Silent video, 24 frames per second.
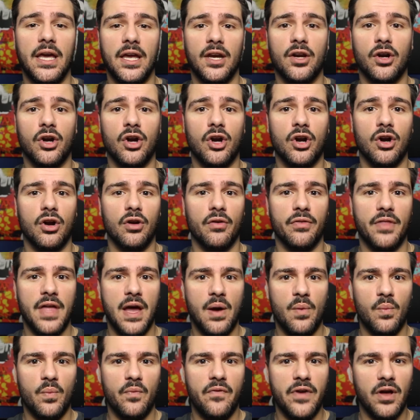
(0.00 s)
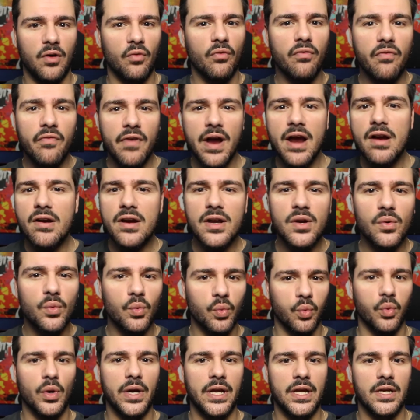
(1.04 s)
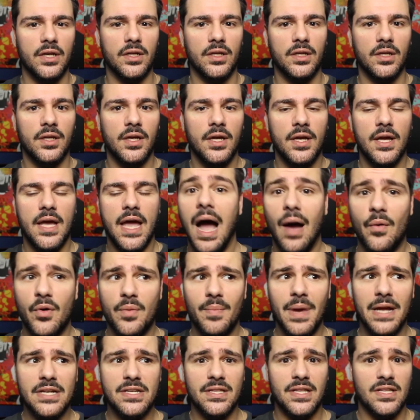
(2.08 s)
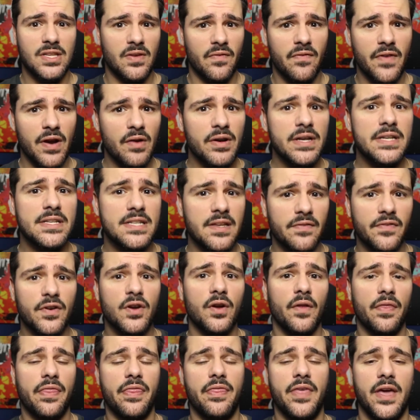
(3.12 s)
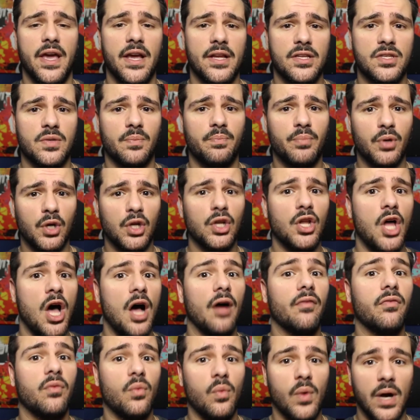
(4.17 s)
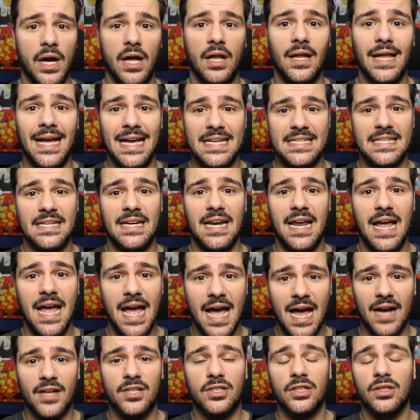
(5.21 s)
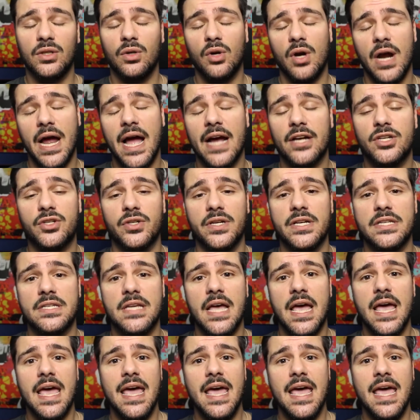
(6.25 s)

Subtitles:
in her that felt very real. I would imagine that's a very difficult thing to pull off well as an actor or actress.